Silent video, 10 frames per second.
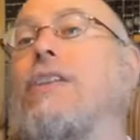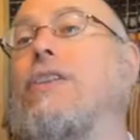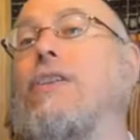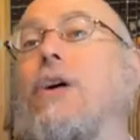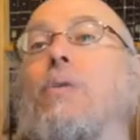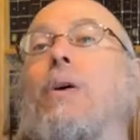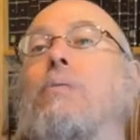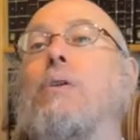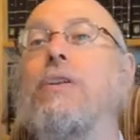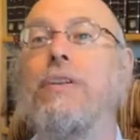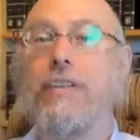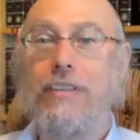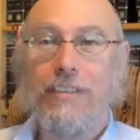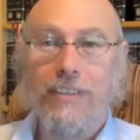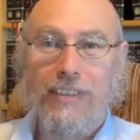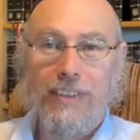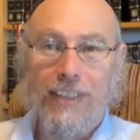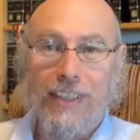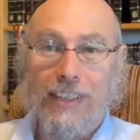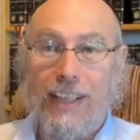you to know one more thing.
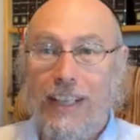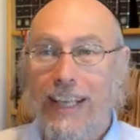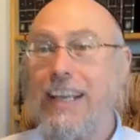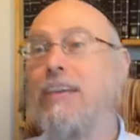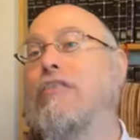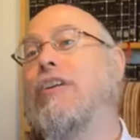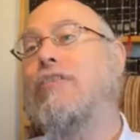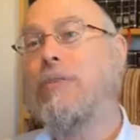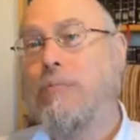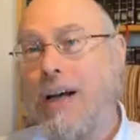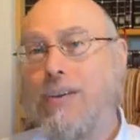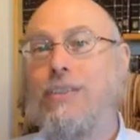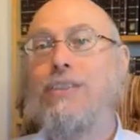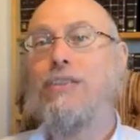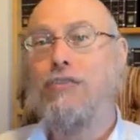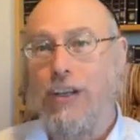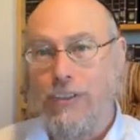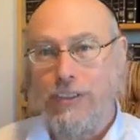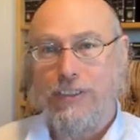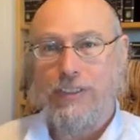That even if the mountains
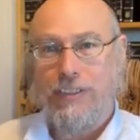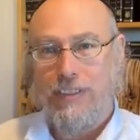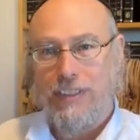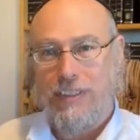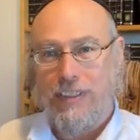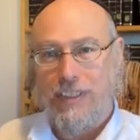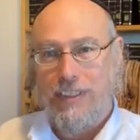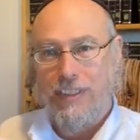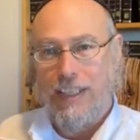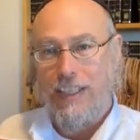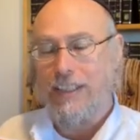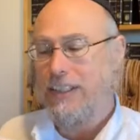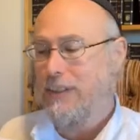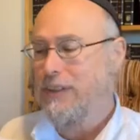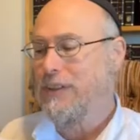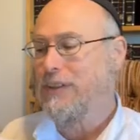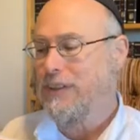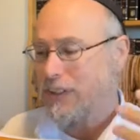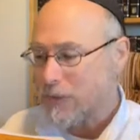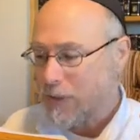falter and the hills
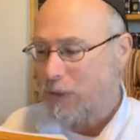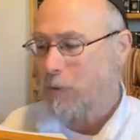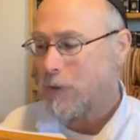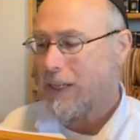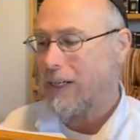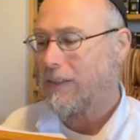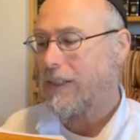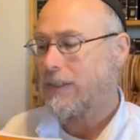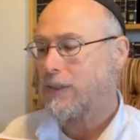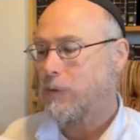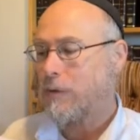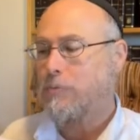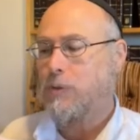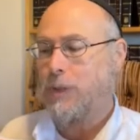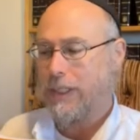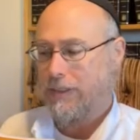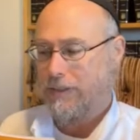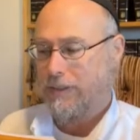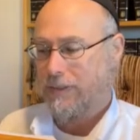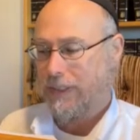are, are, are, are swept away,
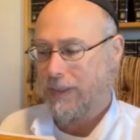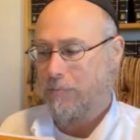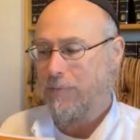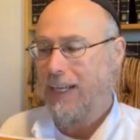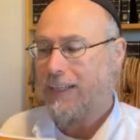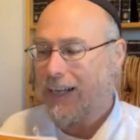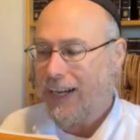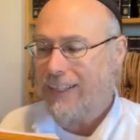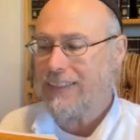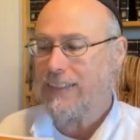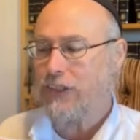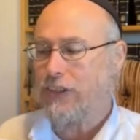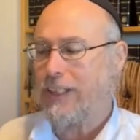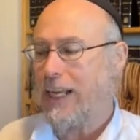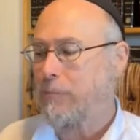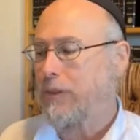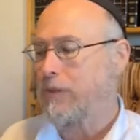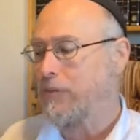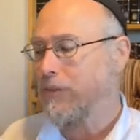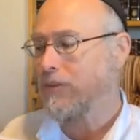okay, my kindness shall not be
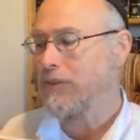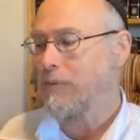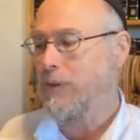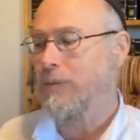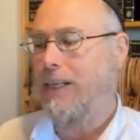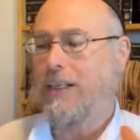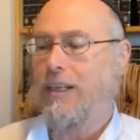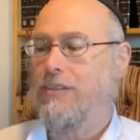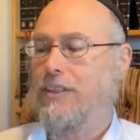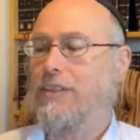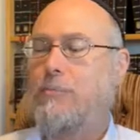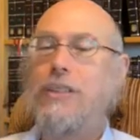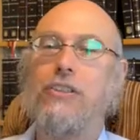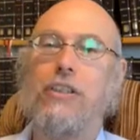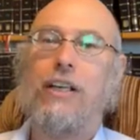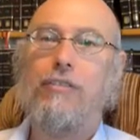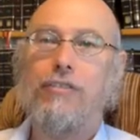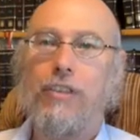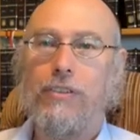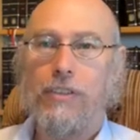removed from you and my covenant of peace shall not
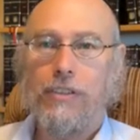falter.